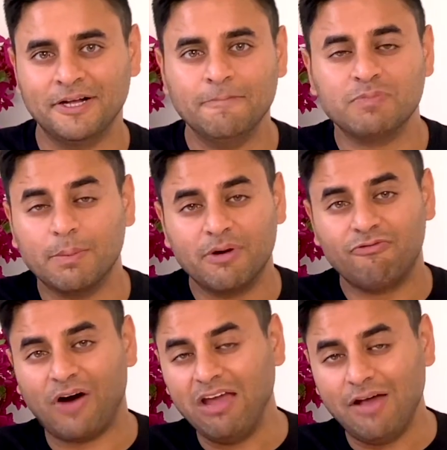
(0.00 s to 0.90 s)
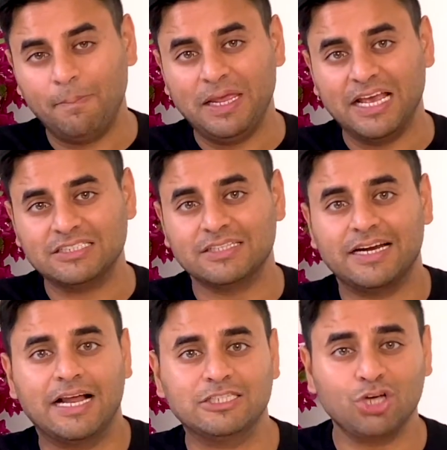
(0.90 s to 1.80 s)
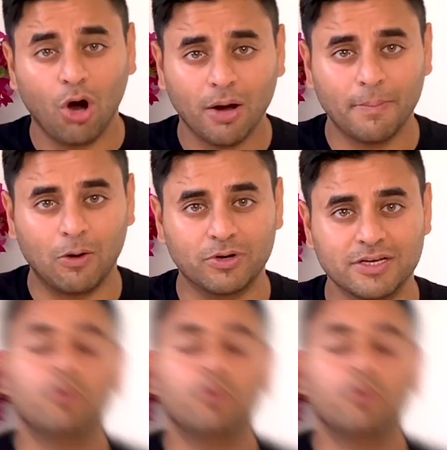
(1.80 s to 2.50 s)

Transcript: Number 5 application that I'll talk about is